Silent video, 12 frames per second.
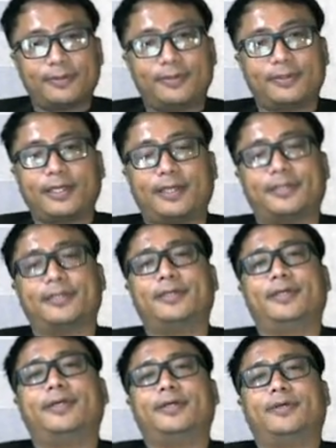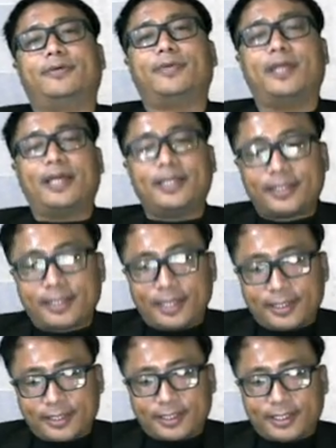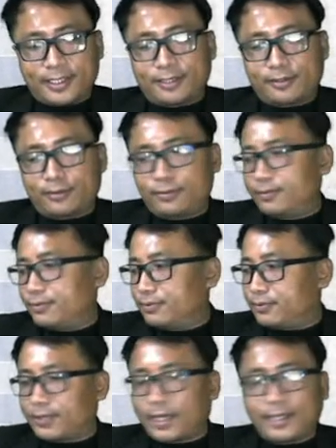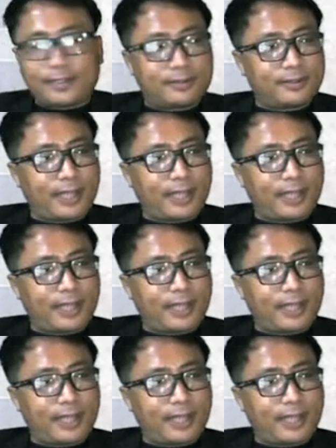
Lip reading: Okay, we'll end the session here tonight.